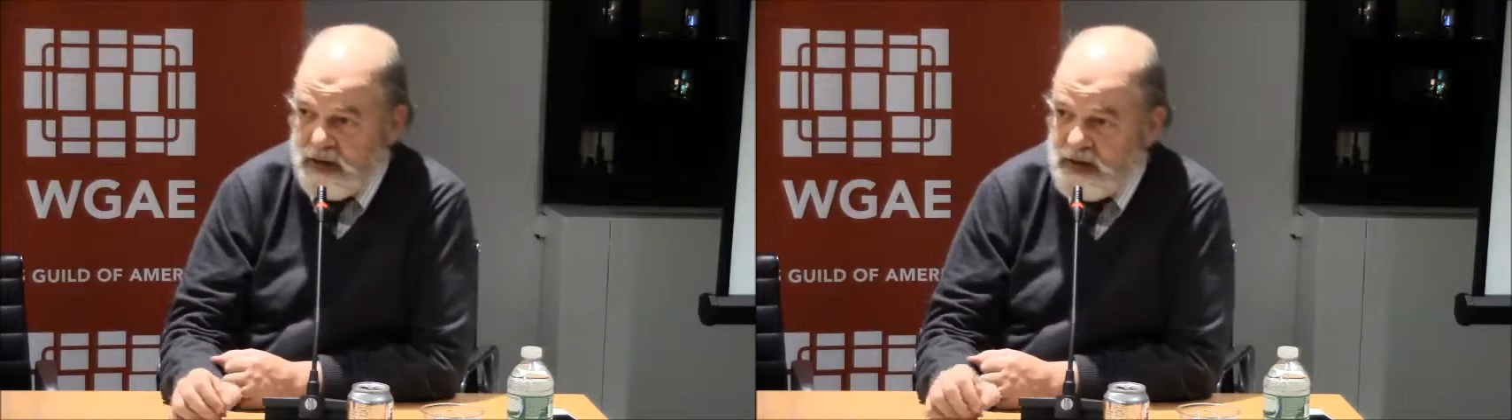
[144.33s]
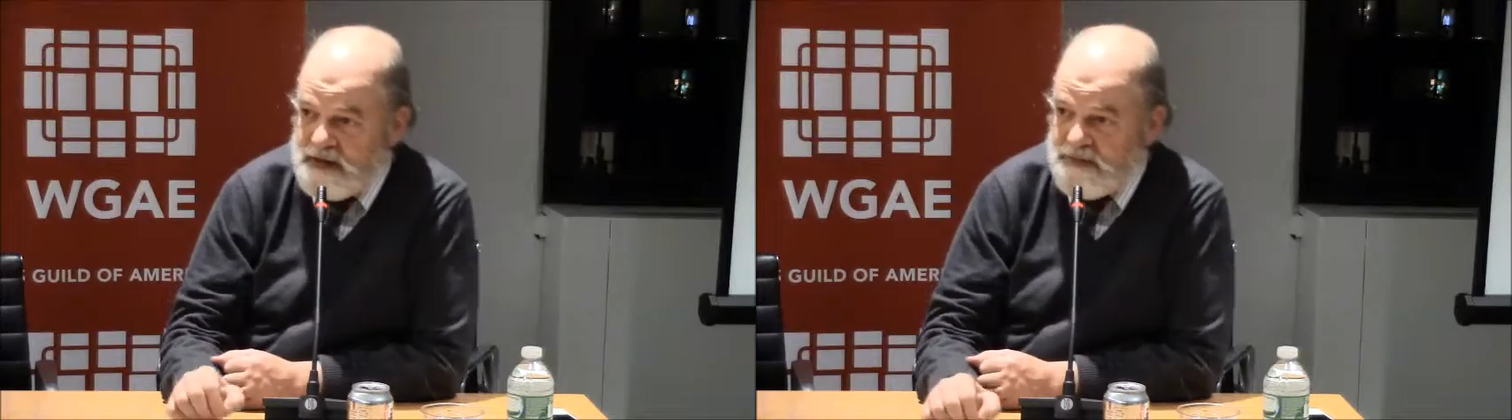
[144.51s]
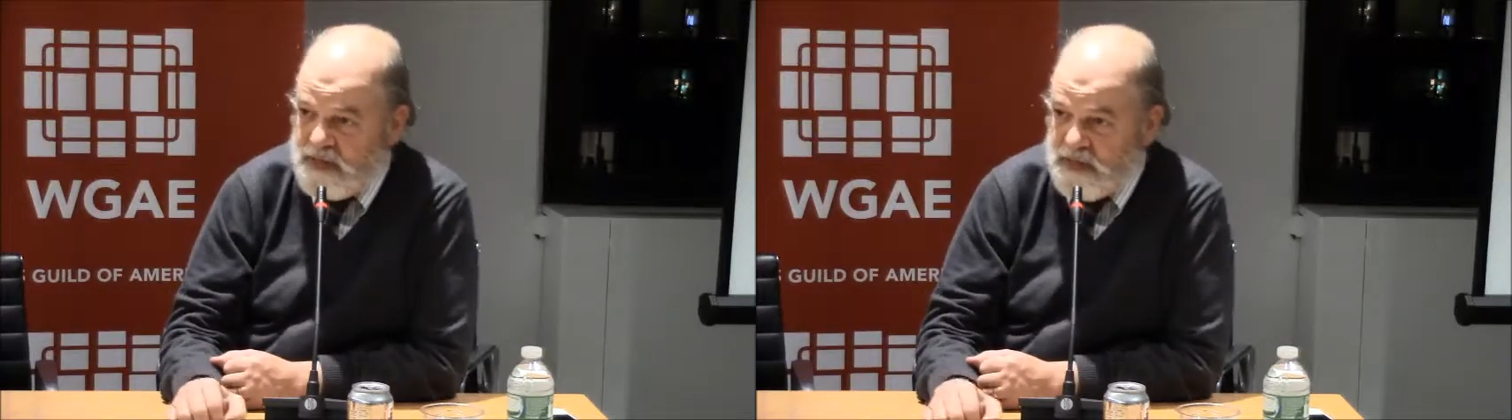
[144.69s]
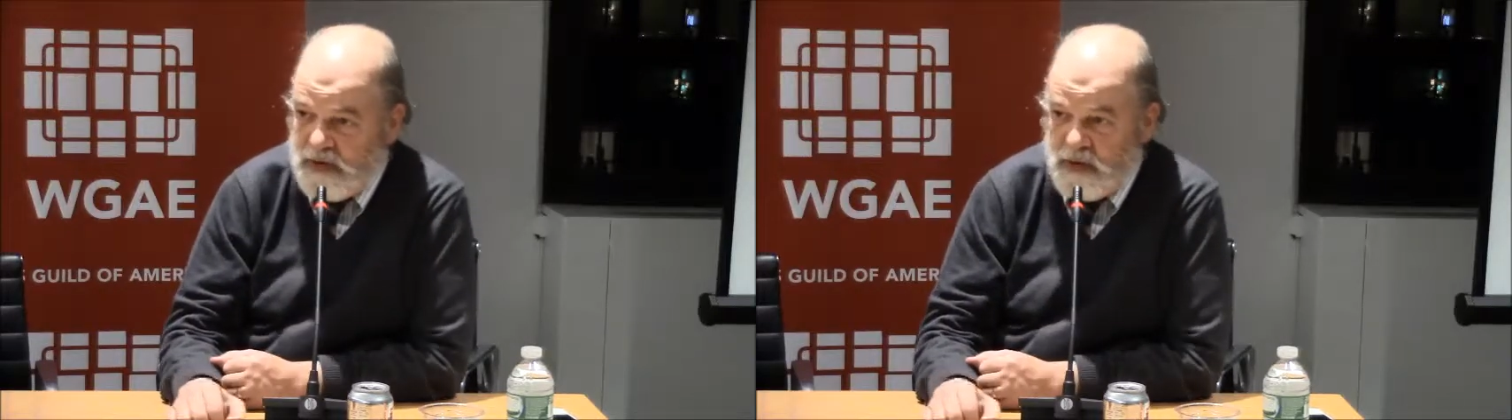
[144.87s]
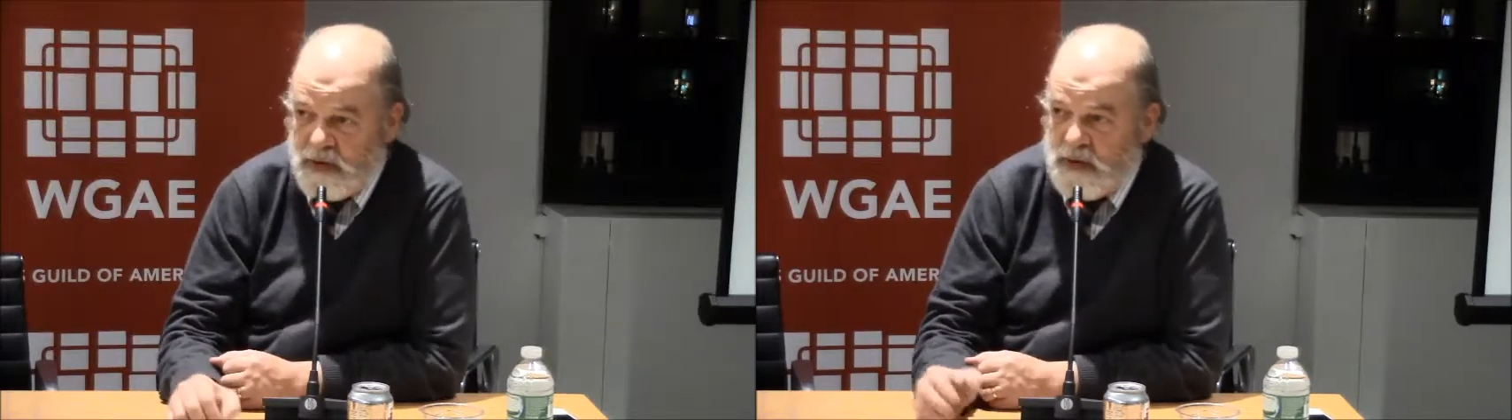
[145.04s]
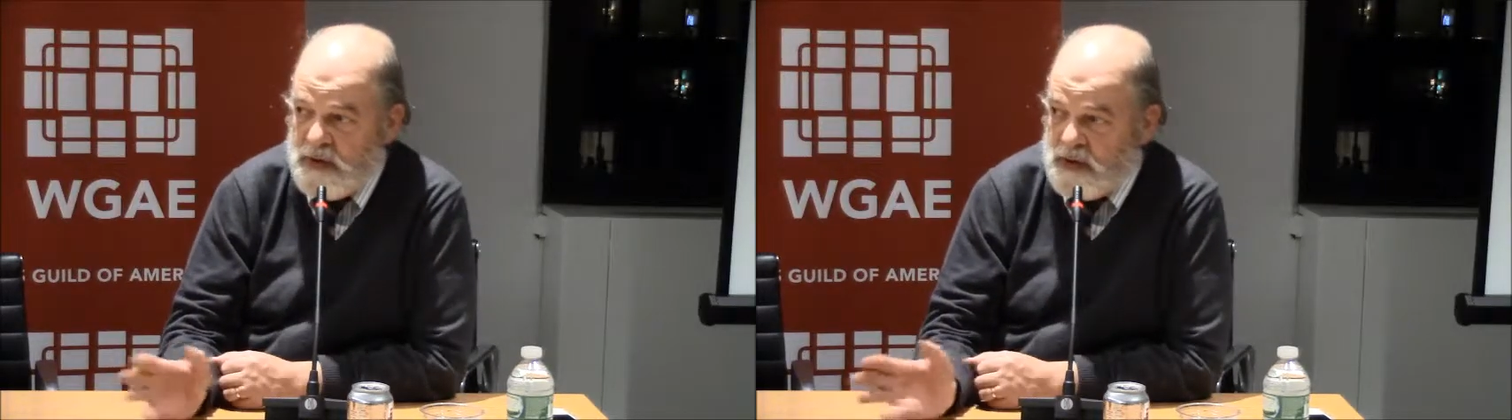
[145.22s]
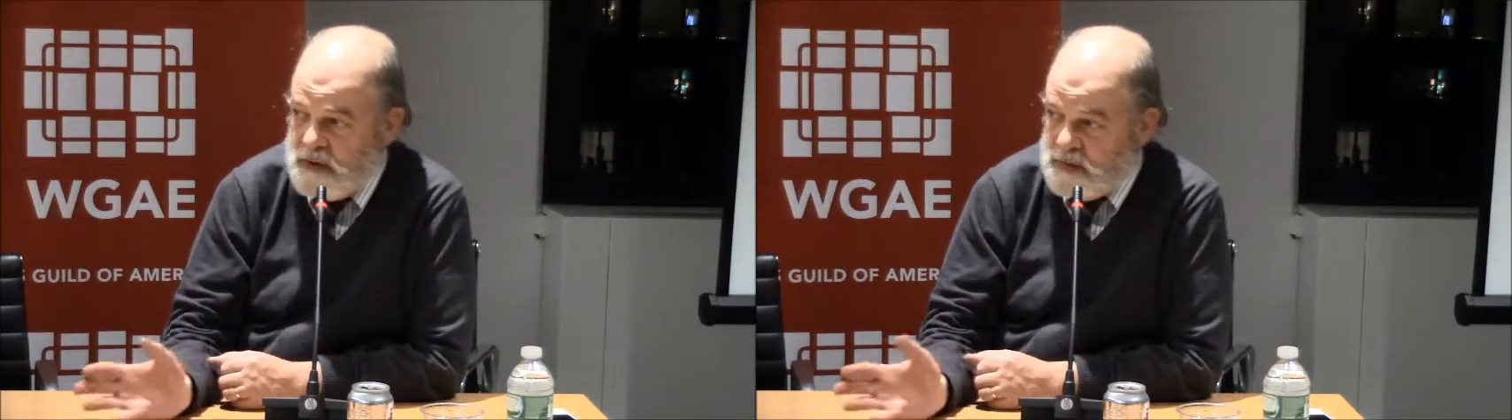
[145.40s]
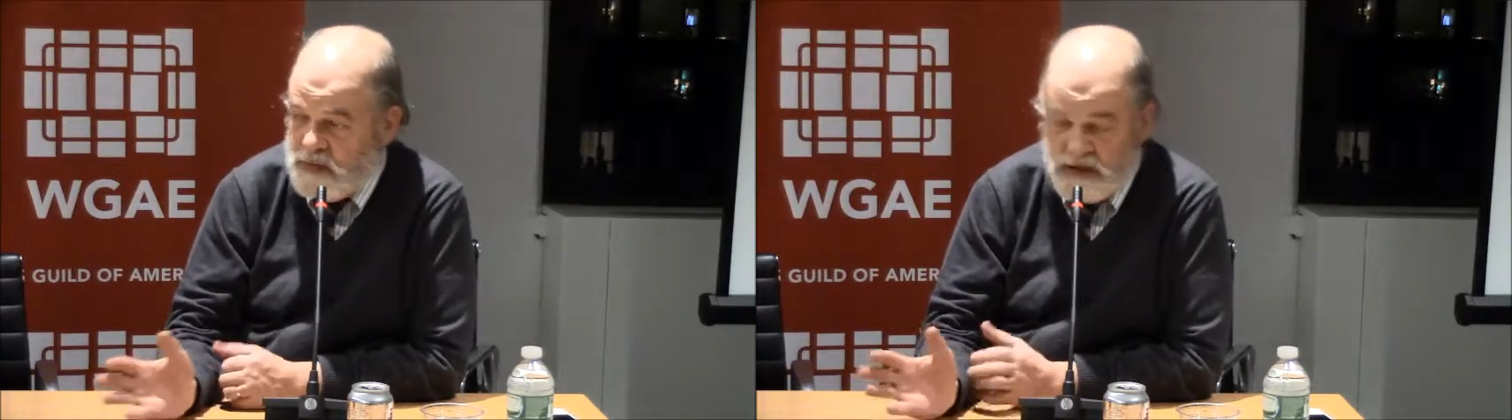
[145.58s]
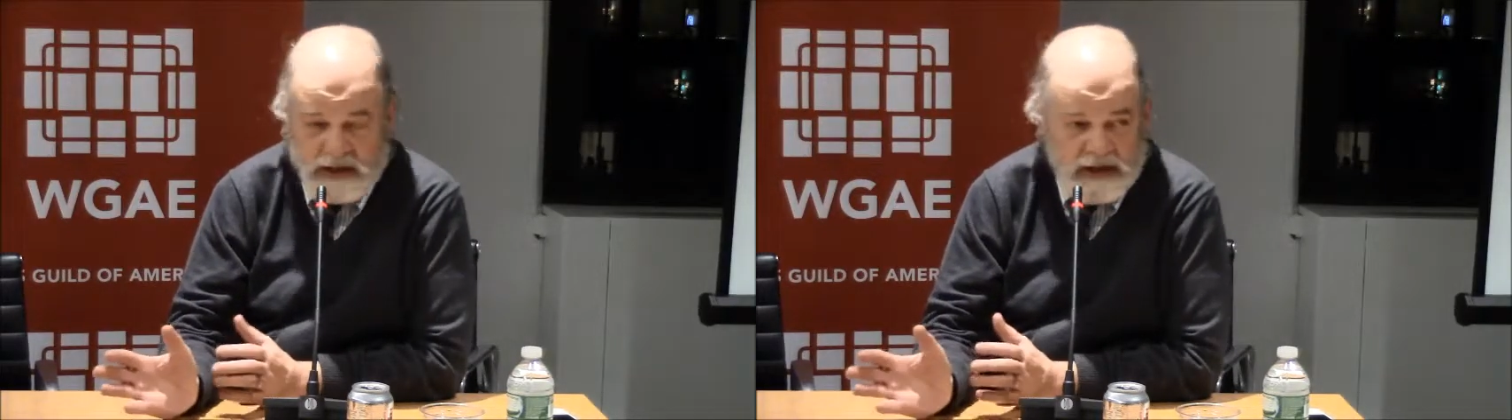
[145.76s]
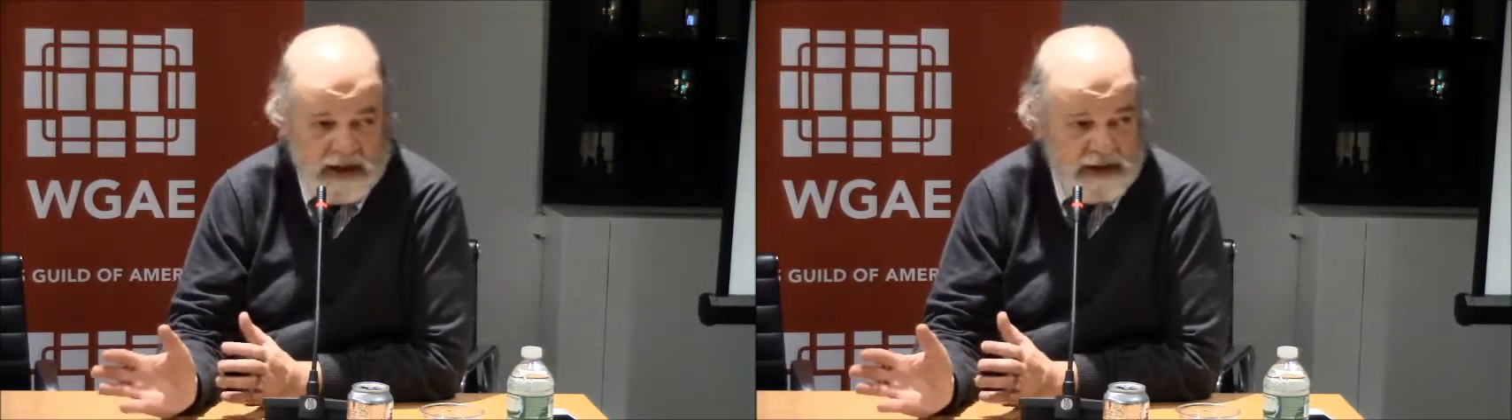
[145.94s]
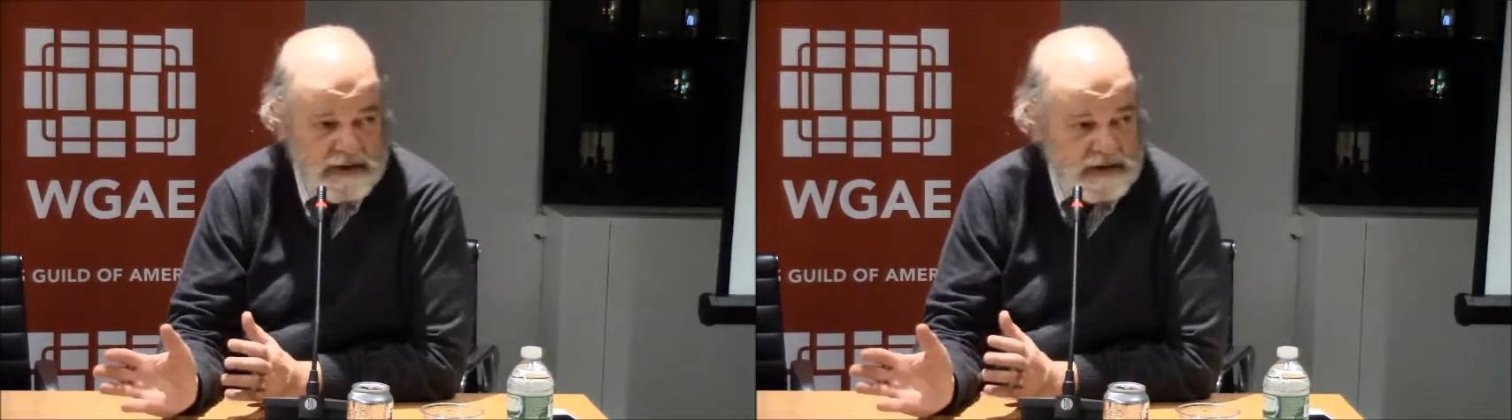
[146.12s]
even though with
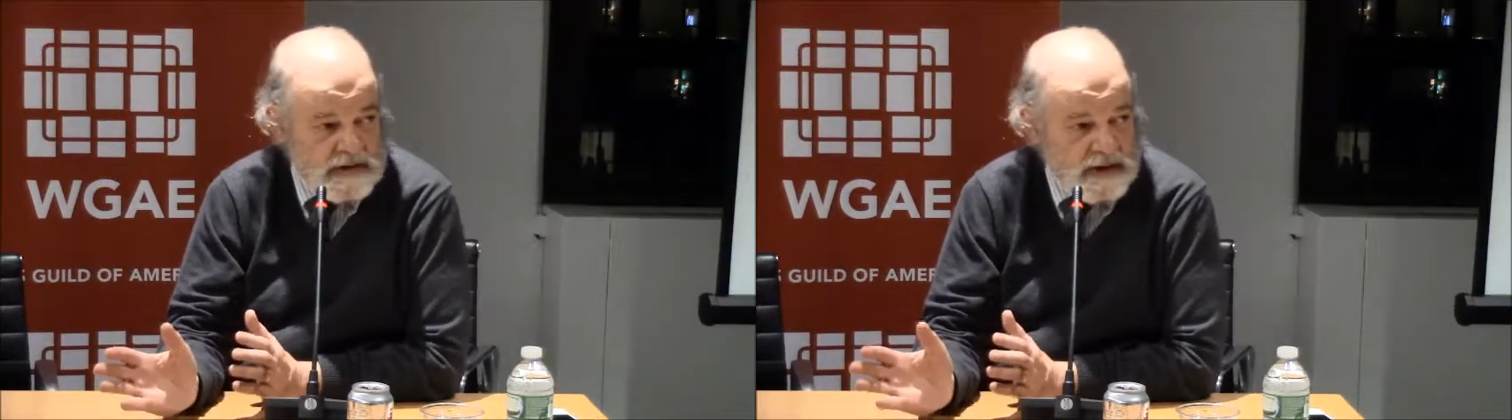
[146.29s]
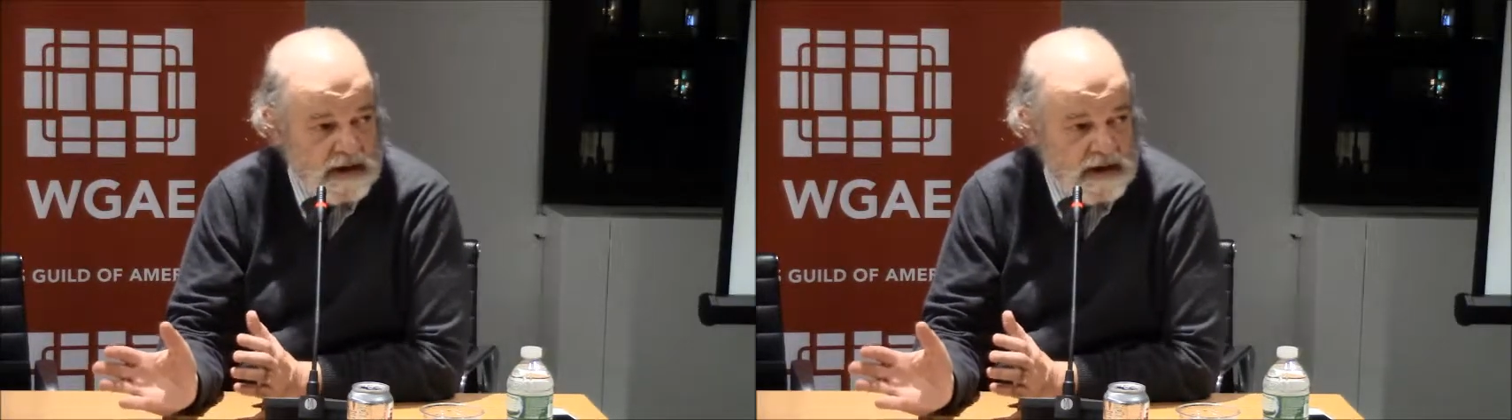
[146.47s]
today's